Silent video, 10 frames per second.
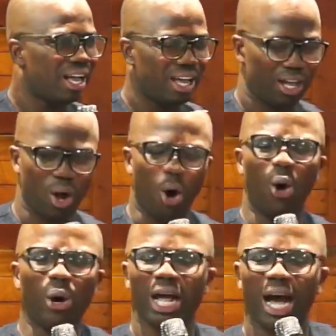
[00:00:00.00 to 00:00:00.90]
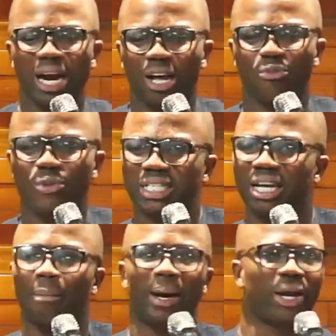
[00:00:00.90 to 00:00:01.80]
all the other fears are
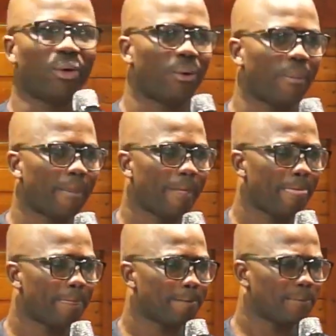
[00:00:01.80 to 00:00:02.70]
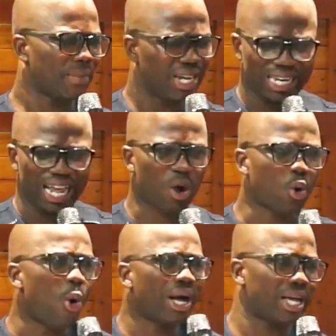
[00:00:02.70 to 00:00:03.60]
minor. They are
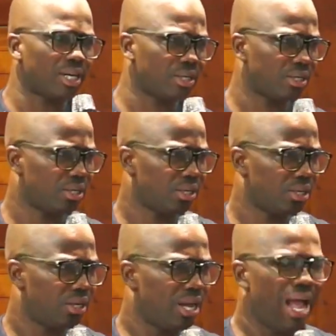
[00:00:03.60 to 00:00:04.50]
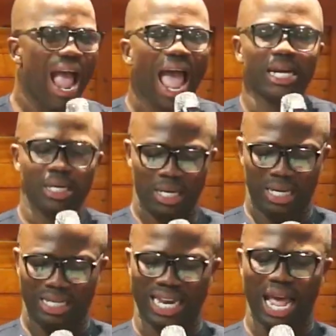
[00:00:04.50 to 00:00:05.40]
conquered. And
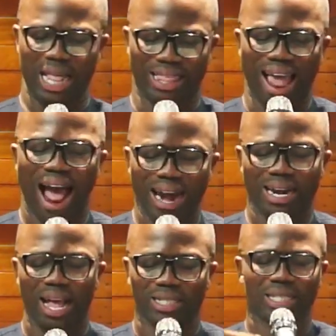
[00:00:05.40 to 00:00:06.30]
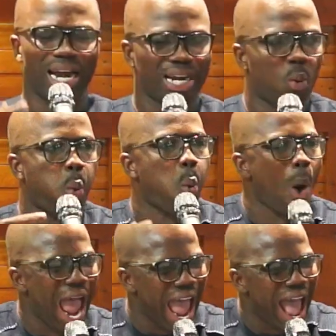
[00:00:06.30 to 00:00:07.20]
the, the understanding
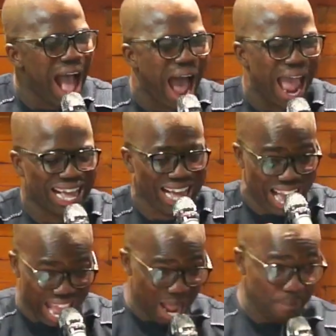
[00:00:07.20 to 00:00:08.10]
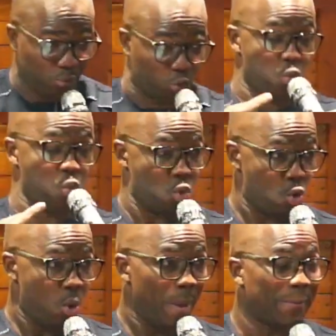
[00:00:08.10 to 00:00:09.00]
where I came to
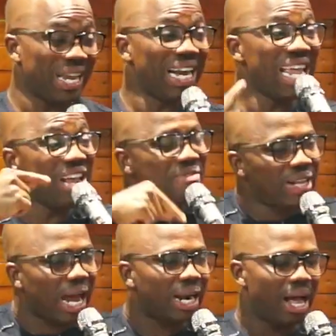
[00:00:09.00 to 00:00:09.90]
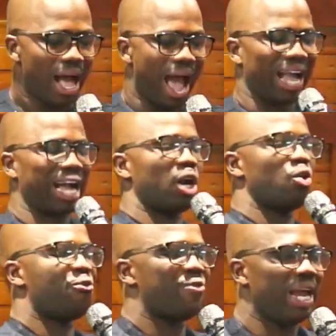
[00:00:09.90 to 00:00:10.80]
believe that I cannot
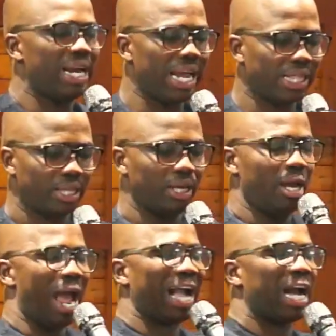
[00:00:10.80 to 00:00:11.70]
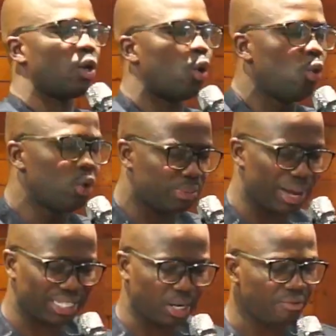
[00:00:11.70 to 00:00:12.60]
fear death, I cannot lose my
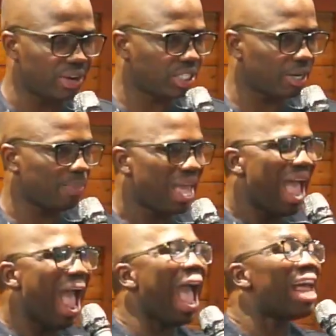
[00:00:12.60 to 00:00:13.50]
salvation, and